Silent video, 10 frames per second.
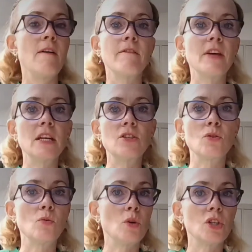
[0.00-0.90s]

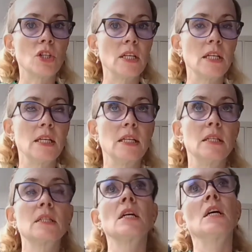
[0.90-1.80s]
facial
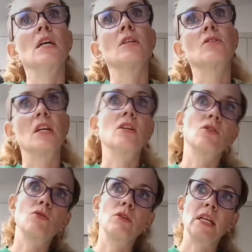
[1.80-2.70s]
washes, skin
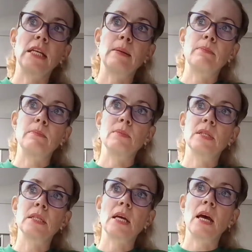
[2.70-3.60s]
creams,